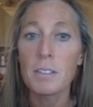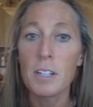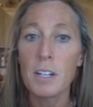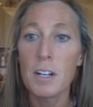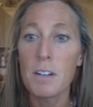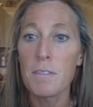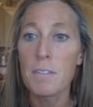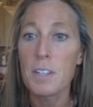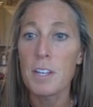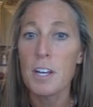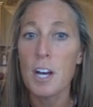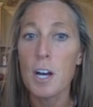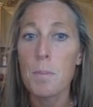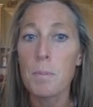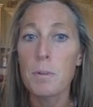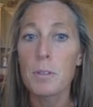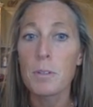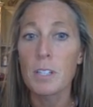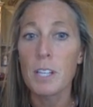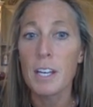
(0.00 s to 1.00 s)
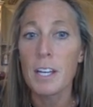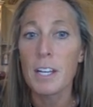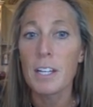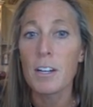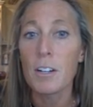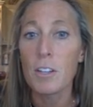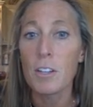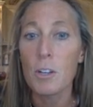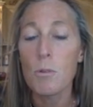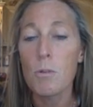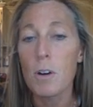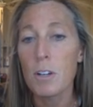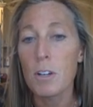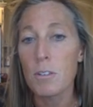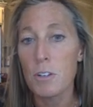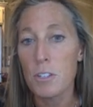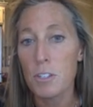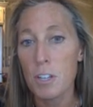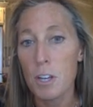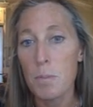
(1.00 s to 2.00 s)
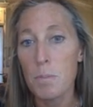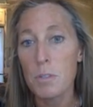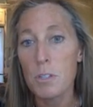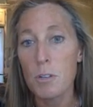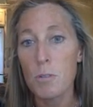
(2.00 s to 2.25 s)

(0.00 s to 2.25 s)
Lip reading: on the upper leg are the quadriceps.